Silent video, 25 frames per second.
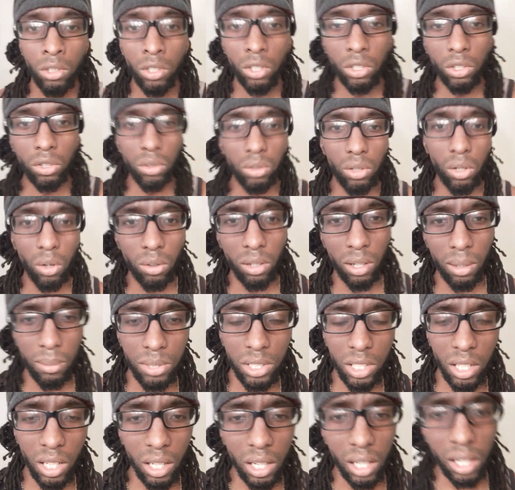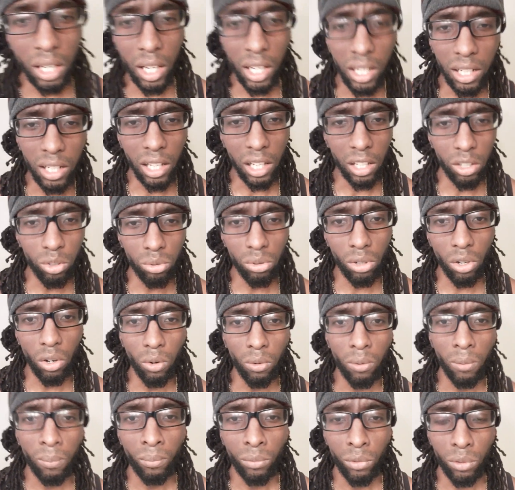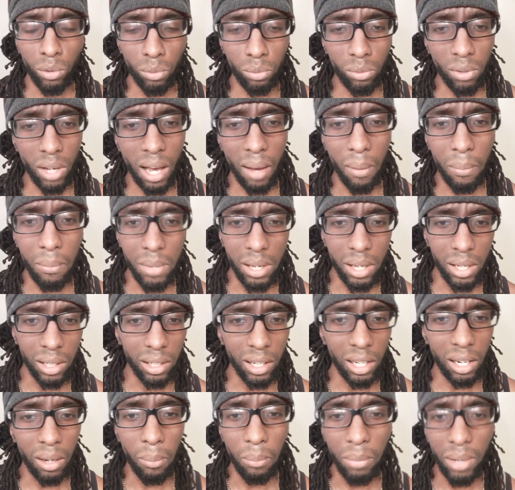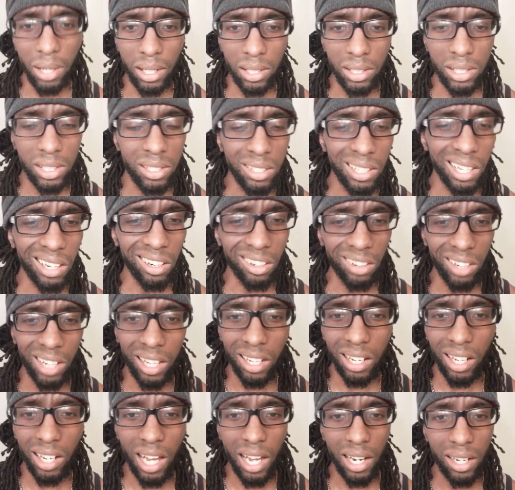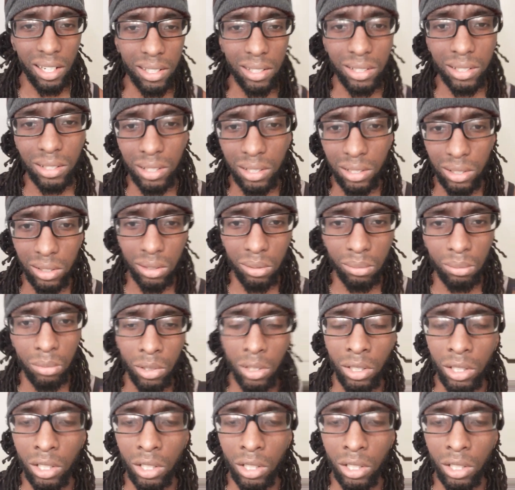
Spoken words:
You know what I'm saying? And then, you got men that are in and out of the system.